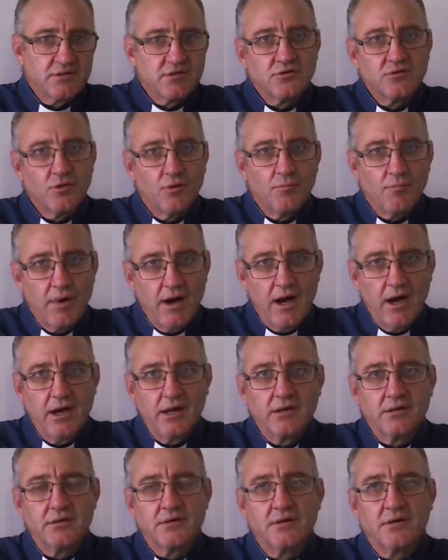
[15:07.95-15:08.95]
and your mind
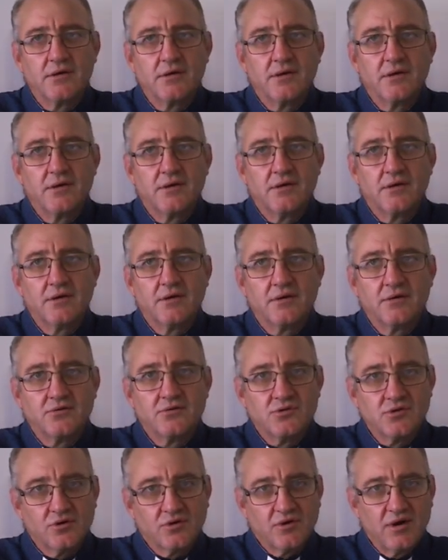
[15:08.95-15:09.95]

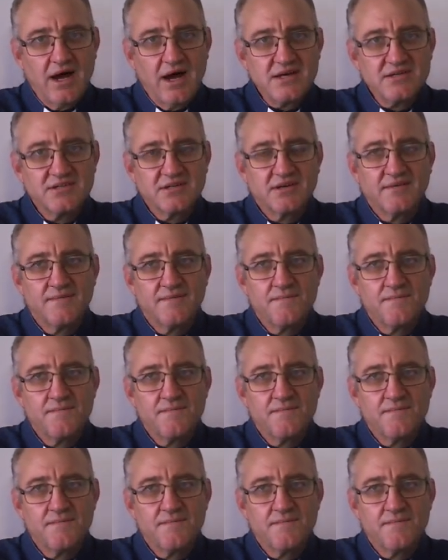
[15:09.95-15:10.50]
to Christ